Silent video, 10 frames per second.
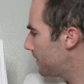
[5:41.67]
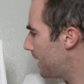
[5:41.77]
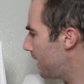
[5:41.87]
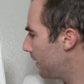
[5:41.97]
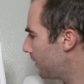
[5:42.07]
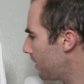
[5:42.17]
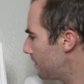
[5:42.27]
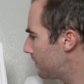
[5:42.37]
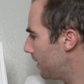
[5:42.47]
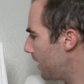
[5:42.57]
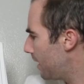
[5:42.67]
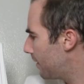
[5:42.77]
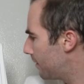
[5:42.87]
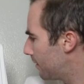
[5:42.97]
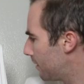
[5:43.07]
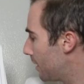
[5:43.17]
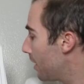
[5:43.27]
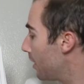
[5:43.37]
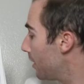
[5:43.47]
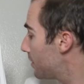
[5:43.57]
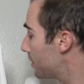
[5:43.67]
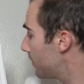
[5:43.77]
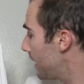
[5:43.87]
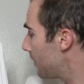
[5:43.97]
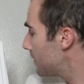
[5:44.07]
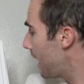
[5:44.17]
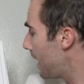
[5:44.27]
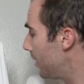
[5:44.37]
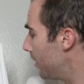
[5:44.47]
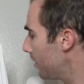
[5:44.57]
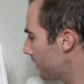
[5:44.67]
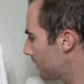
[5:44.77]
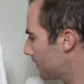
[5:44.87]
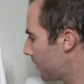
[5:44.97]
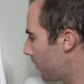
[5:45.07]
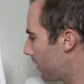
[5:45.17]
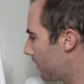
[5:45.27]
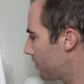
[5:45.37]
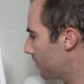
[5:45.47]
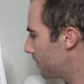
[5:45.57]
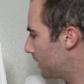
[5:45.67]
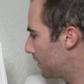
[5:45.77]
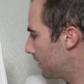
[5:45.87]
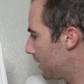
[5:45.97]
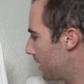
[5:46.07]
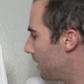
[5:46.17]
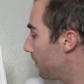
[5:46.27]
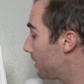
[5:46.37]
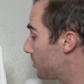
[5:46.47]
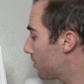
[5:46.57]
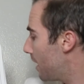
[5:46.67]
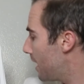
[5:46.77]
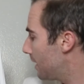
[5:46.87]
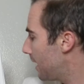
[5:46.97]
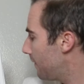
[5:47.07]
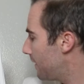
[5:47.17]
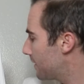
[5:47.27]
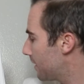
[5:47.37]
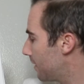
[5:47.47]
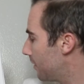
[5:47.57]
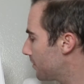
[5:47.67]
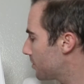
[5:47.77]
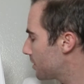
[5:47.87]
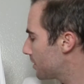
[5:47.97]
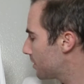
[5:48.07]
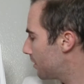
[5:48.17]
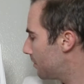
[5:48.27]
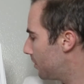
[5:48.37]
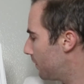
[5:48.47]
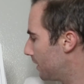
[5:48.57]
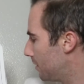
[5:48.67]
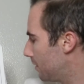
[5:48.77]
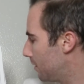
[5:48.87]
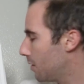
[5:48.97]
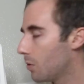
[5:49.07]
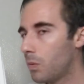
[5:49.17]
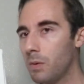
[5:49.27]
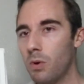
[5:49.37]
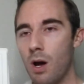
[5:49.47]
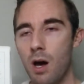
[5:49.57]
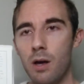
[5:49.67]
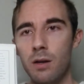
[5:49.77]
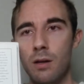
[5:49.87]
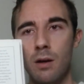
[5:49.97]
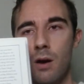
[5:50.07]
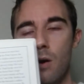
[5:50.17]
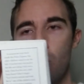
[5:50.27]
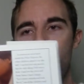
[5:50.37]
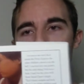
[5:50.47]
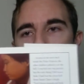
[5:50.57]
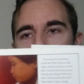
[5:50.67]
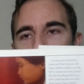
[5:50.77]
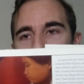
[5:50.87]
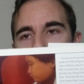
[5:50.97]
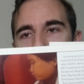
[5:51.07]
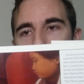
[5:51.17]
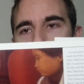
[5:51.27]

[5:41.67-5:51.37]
Santa Claus' sleigh. "Let's hurry outside and look," said one of the children. But the train gave a sudden lurch and started moving. We were on our way home.